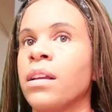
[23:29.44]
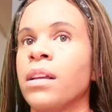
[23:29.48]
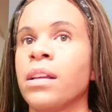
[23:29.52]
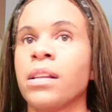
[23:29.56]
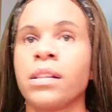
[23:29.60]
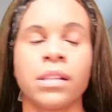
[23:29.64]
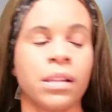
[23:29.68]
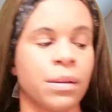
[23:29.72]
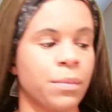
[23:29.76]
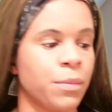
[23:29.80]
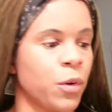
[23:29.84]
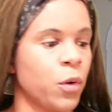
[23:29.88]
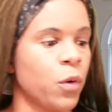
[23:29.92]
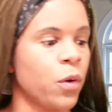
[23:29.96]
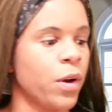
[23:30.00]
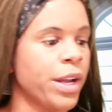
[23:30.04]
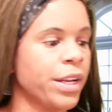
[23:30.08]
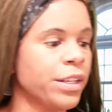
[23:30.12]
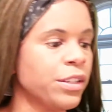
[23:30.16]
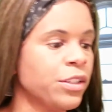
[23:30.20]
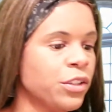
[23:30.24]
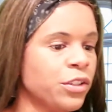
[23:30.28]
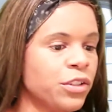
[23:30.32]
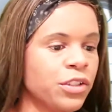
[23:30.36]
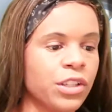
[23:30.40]
is I'm
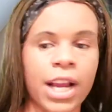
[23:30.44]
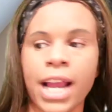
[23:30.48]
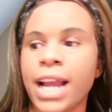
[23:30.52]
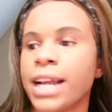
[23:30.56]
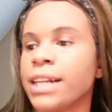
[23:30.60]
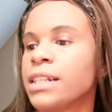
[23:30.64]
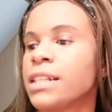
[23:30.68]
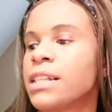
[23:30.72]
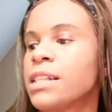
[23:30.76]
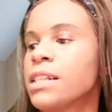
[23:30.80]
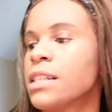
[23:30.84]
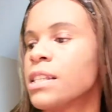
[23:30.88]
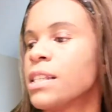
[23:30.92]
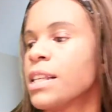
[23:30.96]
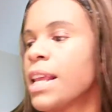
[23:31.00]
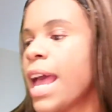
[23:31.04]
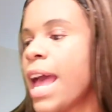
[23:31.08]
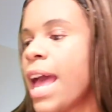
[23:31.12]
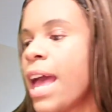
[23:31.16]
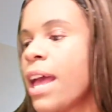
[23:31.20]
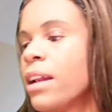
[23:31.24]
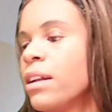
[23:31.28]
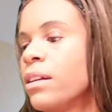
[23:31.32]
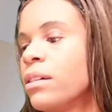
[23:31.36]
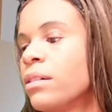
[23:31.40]
going to try to
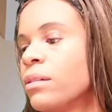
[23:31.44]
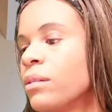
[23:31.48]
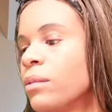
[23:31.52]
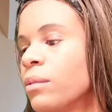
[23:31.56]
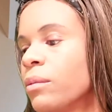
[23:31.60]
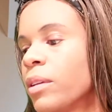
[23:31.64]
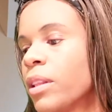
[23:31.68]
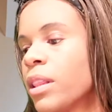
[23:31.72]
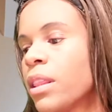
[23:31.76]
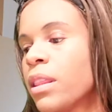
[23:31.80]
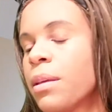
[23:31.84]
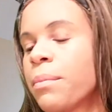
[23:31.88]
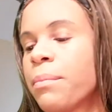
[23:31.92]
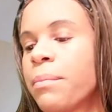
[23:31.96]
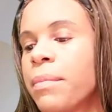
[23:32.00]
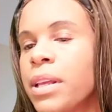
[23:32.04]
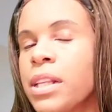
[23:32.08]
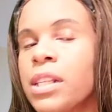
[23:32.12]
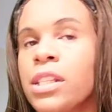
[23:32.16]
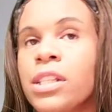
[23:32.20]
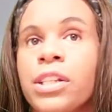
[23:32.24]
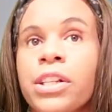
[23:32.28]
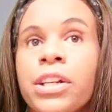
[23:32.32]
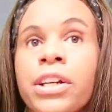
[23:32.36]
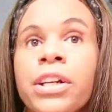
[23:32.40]
set with the
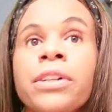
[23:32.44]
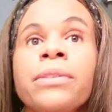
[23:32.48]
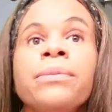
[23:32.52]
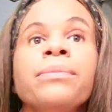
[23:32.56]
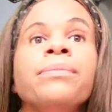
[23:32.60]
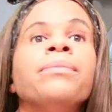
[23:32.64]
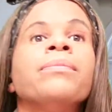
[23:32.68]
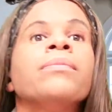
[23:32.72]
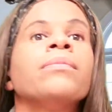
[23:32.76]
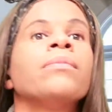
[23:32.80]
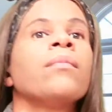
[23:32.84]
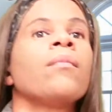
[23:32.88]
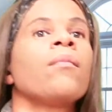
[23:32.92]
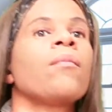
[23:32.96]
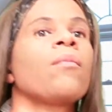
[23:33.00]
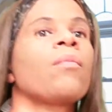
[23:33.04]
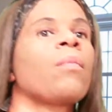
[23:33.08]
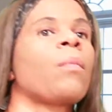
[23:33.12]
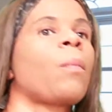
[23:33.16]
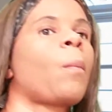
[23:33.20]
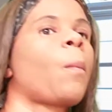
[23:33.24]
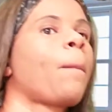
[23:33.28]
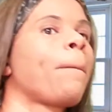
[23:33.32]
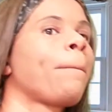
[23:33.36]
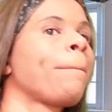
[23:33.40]
mister,
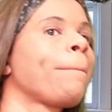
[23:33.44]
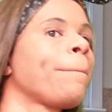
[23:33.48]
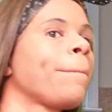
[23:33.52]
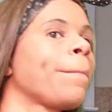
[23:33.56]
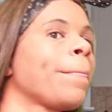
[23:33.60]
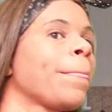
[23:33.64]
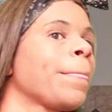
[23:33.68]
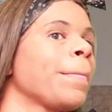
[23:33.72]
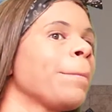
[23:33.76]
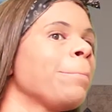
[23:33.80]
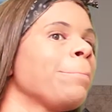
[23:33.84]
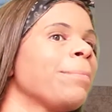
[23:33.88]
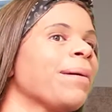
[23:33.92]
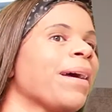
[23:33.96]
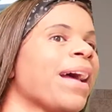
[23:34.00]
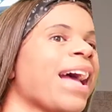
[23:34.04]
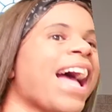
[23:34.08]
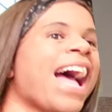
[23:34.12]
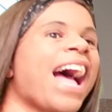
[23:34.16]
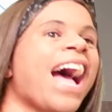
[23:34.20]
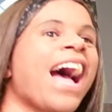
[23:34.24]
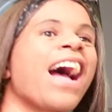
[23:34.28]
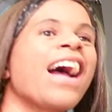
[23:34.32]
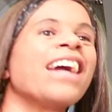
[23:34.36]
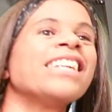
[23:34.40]
but
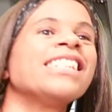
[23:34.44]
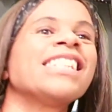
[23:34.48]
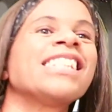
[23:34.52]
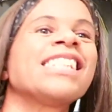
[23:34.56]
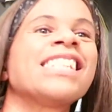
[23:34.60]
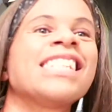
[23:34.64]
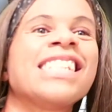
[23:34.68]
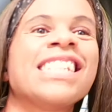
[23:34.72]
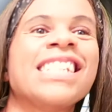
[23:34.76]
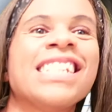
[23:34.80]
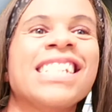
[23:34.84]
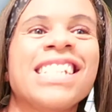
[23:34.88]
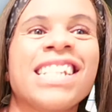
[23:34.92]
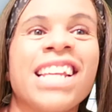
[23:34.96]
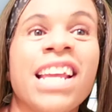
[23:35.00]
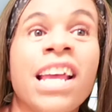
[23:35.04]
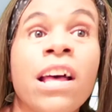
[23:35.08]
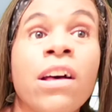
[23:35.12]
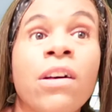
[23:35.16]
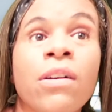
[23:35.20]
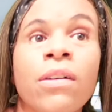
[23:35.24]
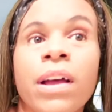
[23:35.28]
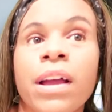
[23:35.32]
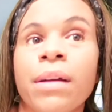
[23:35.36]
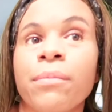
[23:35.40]
I
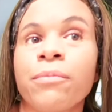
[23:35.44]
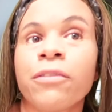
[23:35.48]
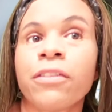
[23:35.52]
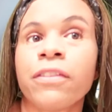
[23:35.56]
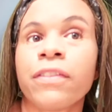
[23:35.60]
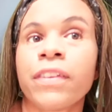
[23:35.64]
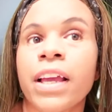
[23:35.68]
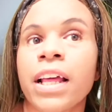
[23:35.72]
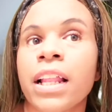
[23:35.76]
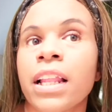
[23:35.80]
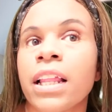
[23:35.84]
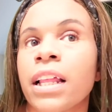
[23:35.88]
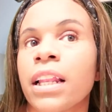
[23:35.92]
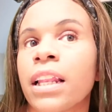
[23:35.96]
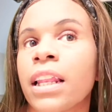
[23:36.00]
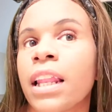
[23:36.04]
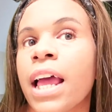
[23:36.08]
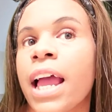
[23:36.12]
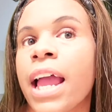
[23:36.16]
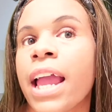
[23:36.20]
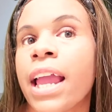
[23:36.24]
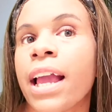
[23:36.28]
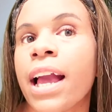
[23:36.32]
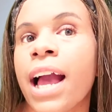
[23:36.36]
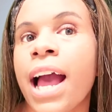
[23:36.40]
still am feeling
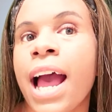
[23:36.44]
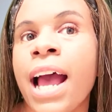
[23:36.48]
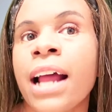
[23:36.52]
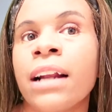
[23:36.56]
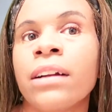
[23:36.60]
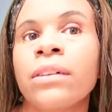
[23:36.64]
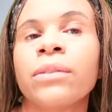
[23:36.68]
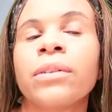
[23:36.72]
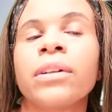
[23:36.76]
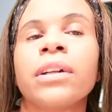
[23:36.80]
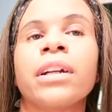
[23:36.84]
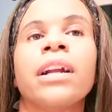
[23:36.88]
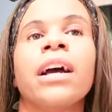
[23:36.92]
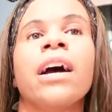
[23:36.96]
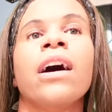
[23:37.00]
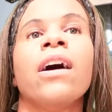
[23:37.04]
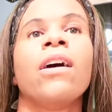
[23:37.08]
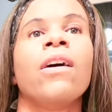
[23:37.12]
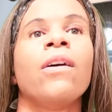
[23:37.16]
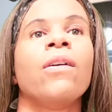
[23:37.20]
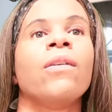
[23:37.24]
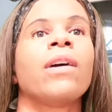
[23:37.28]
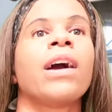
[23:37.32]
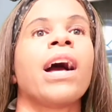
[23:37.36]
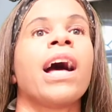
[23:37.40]
like, I don't
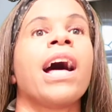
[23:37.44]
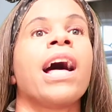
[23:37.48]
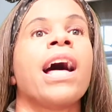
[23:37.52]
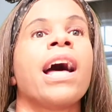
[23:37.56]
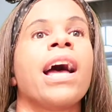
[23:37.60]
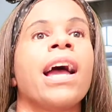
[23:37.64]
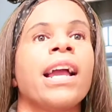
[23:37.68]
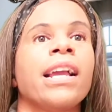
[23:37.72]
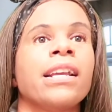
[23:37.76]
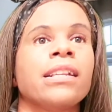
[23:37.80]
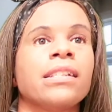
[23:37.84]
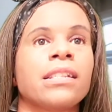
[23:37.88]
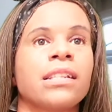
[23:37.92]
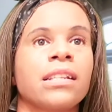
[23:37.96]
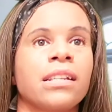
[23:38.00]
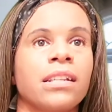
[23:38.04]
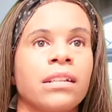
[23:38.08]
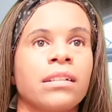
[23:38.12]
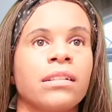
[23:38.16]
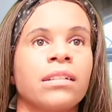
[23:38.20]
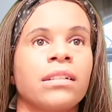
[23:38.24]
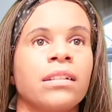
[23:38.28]
know, guys.